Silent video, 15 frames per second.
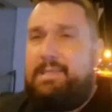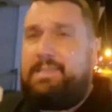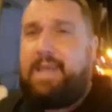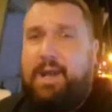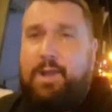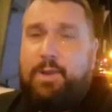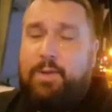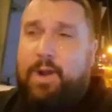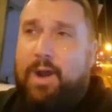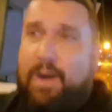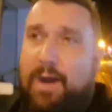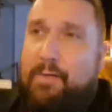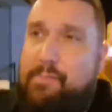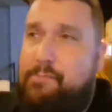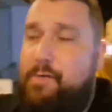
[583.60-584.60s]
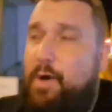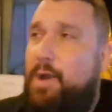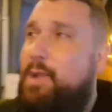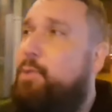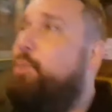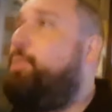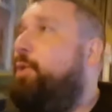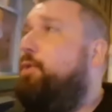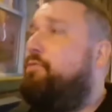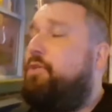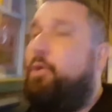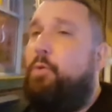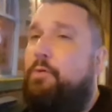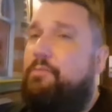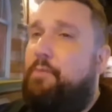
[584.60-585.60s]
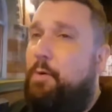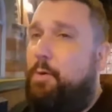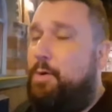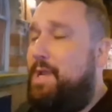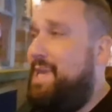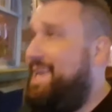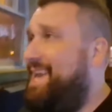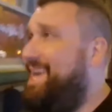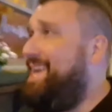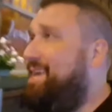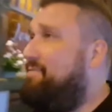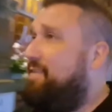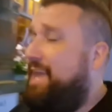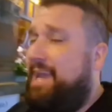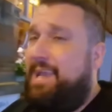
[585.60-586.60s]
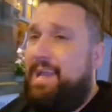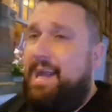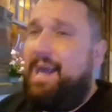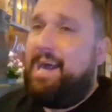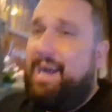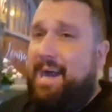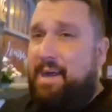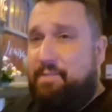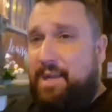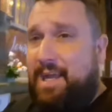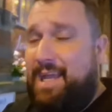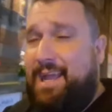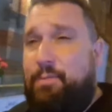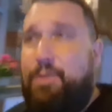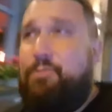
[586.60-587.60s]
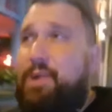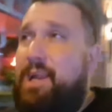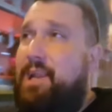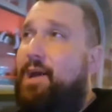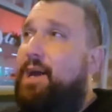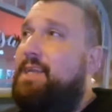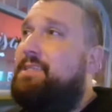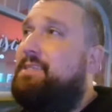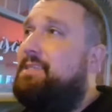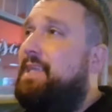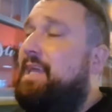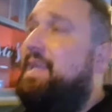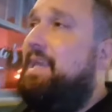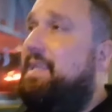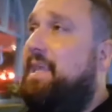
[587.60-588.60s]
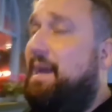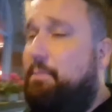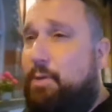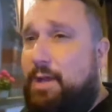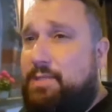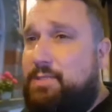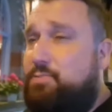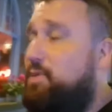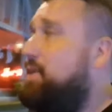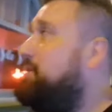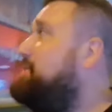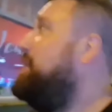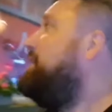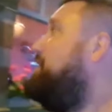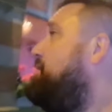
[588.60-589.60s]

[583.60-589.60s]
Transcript: So, our final port of call for the evening, uh, having, again, we really liked the, the Admiral Nurse, it was really nice.